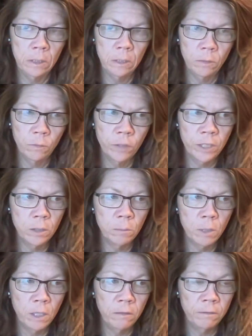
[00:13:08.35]

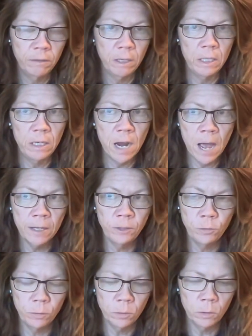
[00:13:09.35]
realm of
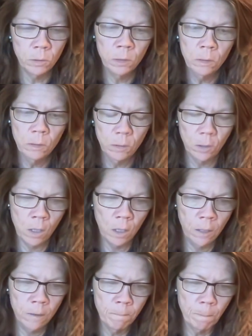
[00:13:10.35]
natural
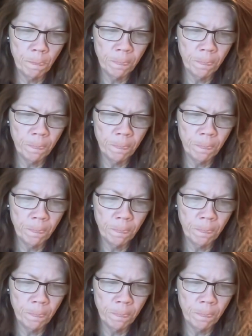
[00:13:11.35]
law,